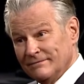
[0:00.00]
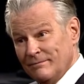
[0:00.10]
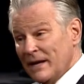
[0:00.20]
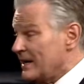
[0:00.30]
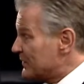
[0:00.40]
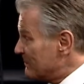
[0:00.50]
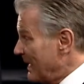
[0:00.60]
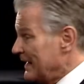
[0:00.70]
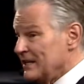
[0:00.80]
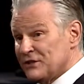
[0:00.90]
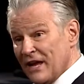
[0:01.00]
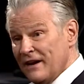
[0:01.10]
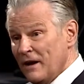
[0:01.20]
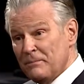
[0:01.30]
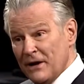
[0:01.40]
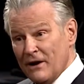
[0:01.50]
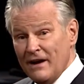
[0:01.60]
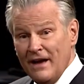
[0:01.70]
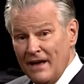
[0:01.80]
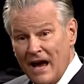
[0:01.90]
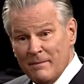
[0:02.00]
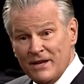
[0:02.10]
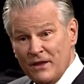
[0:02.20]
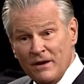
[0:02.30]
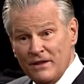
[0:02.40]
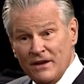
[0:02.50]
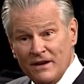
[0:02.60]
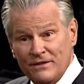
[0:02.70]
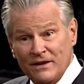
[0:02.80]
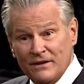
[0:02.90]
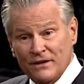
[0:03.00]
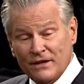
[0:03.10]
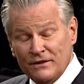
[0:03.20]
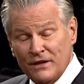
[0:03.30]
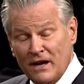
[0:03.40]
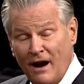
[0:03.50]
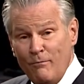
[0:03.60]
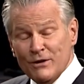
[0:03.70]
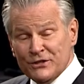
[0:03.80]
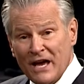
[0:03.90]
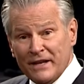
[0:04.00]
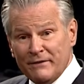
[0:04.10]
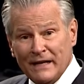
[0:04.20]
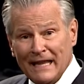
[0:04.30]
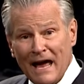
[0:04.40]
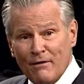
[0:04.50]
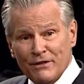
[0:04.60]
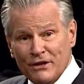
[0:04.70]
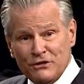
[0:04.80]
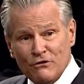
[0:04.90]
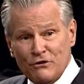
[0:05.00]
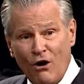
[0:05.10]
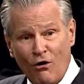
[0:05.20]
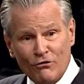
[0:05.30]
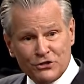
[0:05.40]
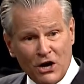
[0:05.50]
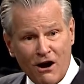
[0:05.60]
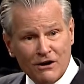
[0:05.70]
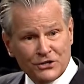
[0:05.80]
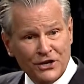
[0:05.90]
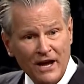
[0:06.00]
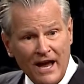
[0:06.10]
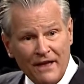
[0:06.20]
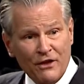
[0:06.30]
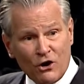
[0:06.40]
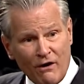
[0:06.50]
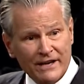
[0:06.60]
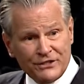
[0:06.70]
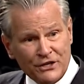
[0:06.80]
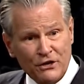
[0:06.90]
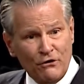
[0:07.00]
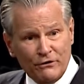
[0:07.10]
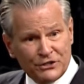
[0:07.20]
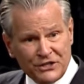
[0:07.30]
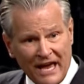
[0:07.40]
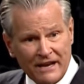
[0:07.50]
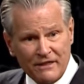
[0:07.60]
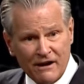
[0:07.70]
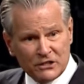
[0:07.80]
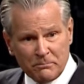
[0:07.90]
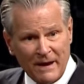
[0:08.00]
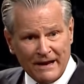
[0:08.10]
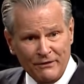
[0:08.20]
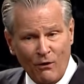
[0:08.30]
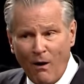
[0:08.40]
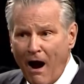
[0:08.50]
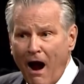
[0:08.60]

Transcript: Because, man, he's standing up there. I mean, the, the, the, the government's not even allowing the dude to hold church, and the crazy dude is standing there speaking the word.